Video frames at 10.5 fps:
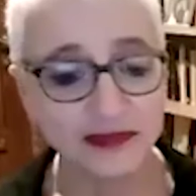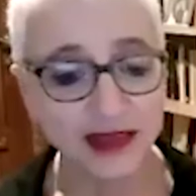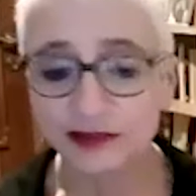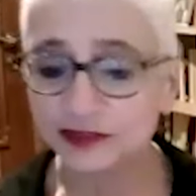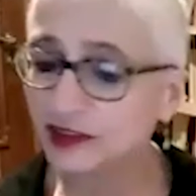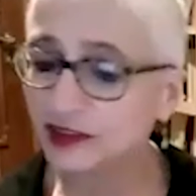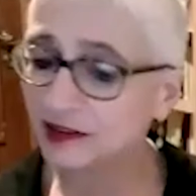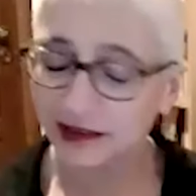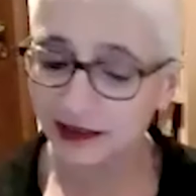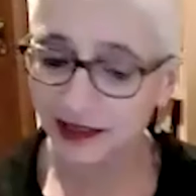
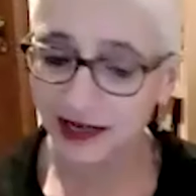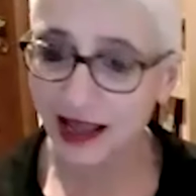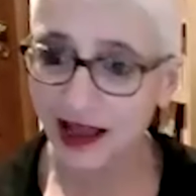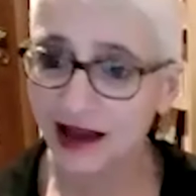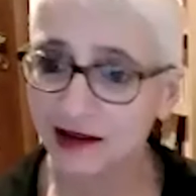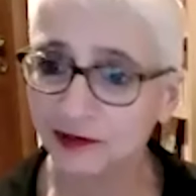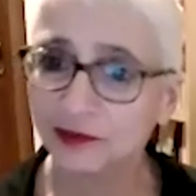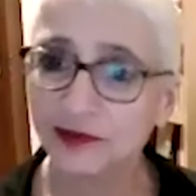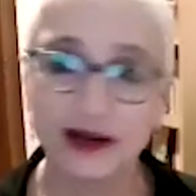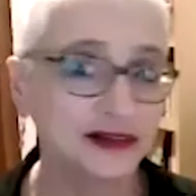after Leah,
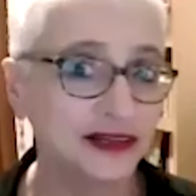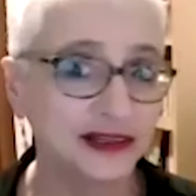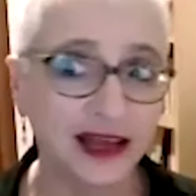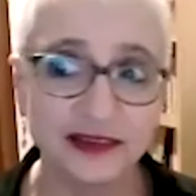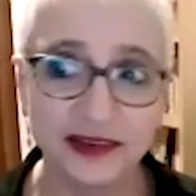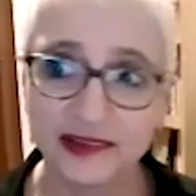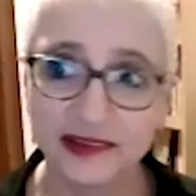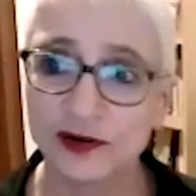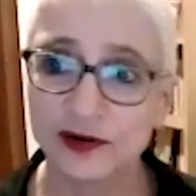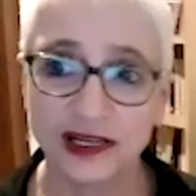we heard another
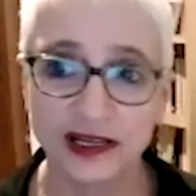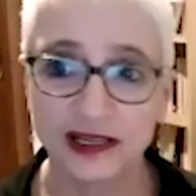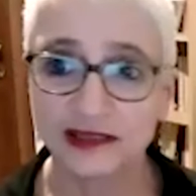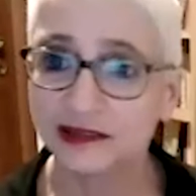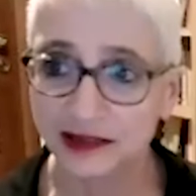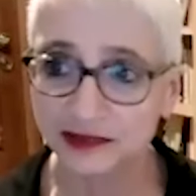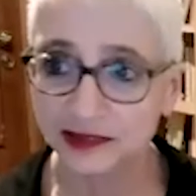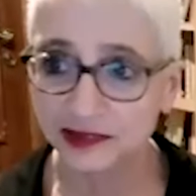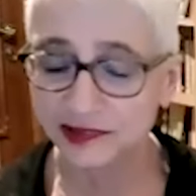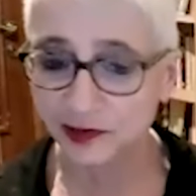story and another
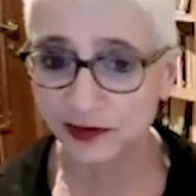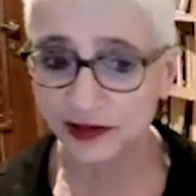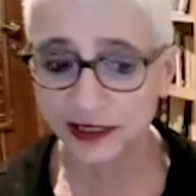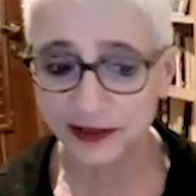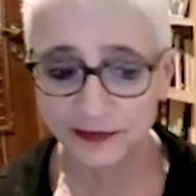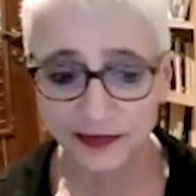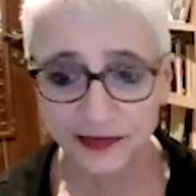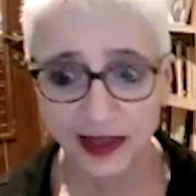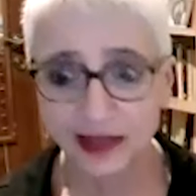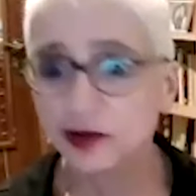story,
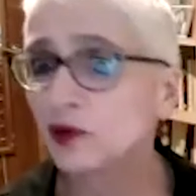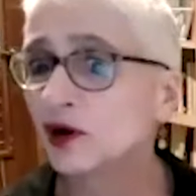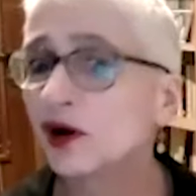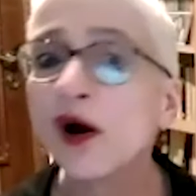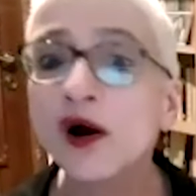and they were